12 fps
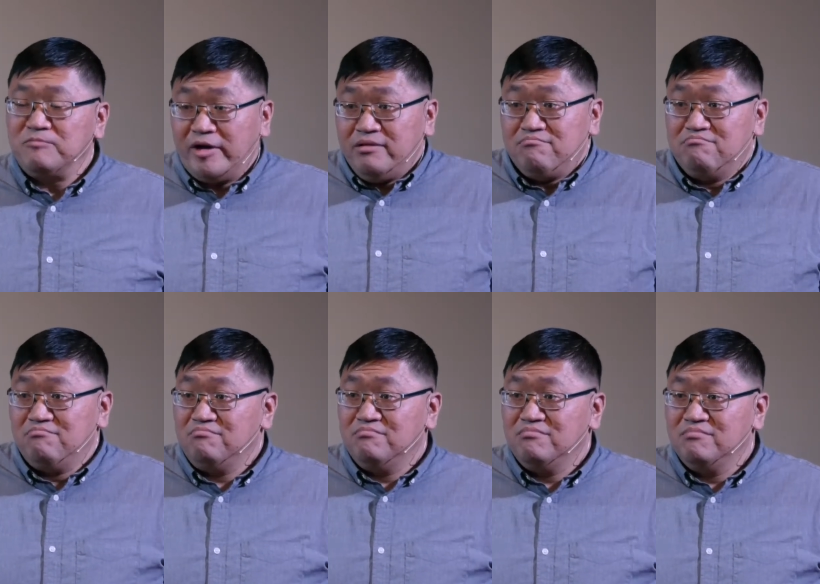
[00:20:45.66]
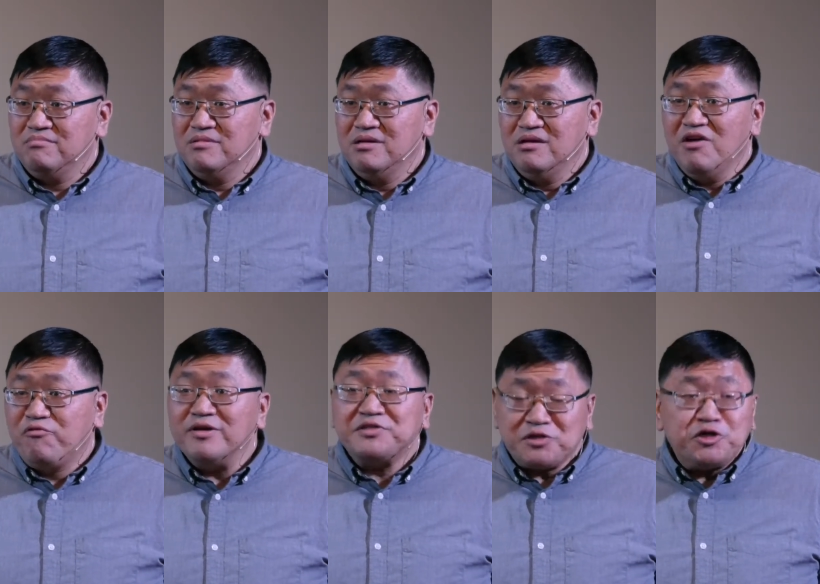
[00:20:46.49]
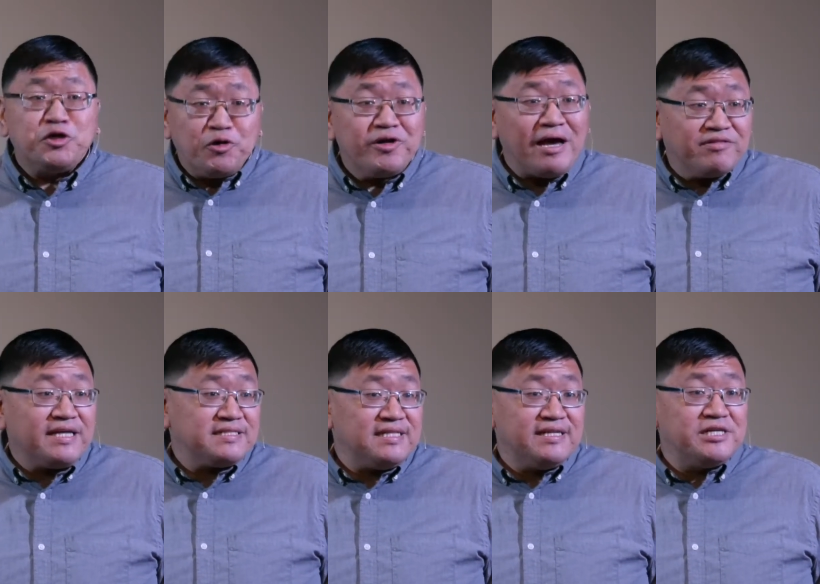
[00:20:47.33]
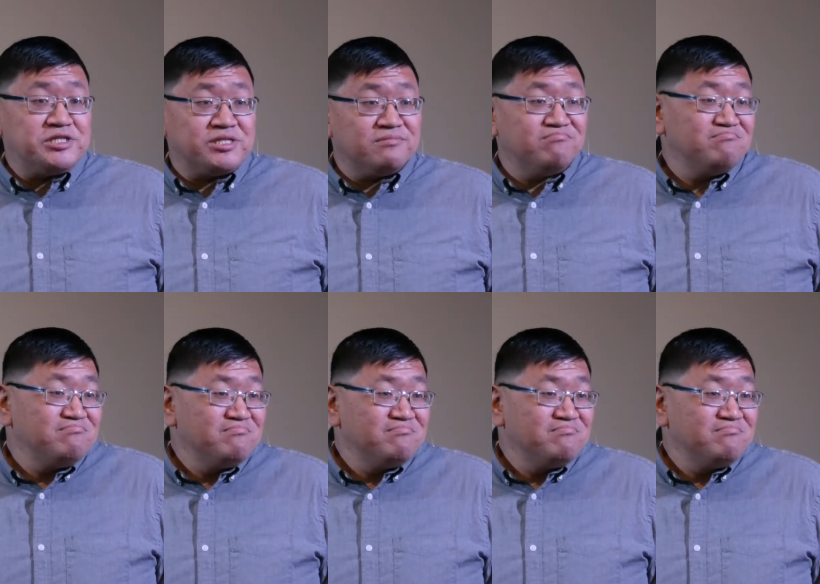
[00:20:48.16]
All right? If we secured our destination,